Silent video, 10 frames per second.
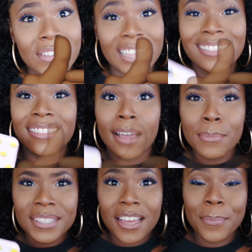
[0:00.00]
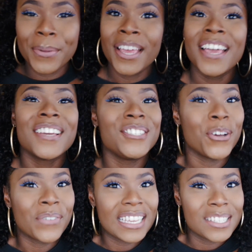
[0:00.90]
to give it a thumbs up.
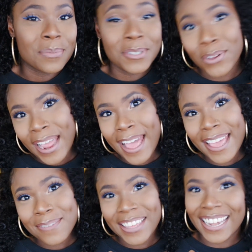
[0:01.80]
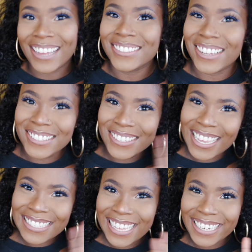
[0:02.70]
Don't forget to subscribe, and I'll talk to you
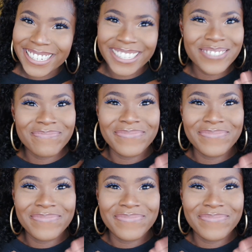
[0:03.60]
guys later.